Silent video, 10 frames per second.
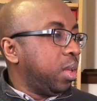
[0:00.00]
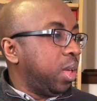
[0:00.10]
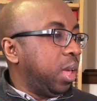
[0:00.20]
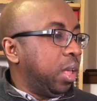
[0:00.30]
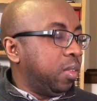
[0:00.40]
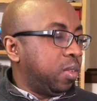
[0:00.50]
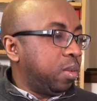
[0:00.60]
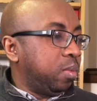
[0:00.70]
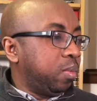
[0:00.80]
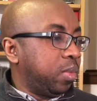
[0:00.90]
it's
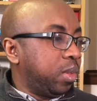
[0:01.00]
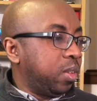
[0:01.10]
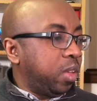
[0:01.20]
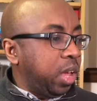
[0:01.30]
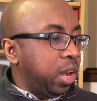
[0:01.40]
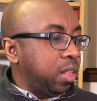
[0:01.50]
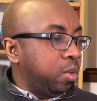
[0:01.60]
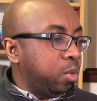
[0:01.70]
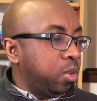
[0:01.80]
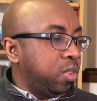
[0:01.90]
saying that it
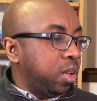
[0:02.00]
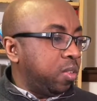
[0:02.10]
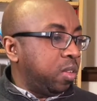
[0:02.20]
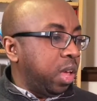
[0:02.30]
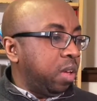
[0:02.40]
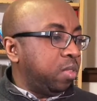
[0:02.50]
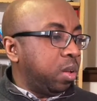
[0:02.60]
was not saved.